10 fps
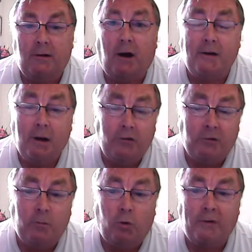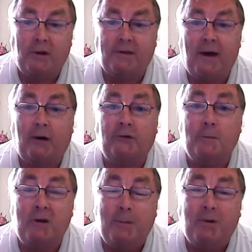I know there are more than
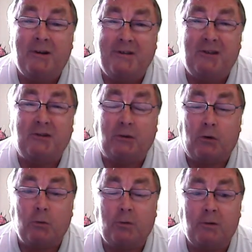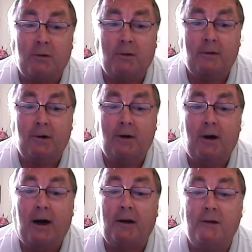1,000 people in this group,
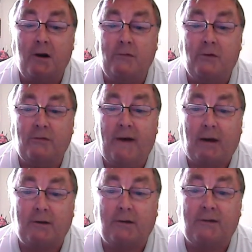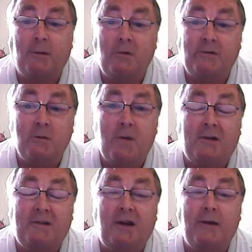and I know for a fact that some of you
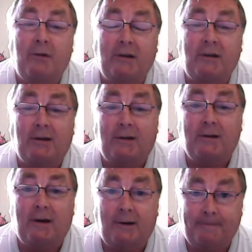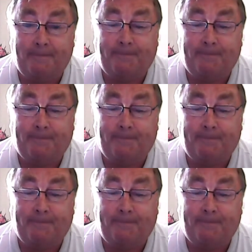meditate regularly, yeah?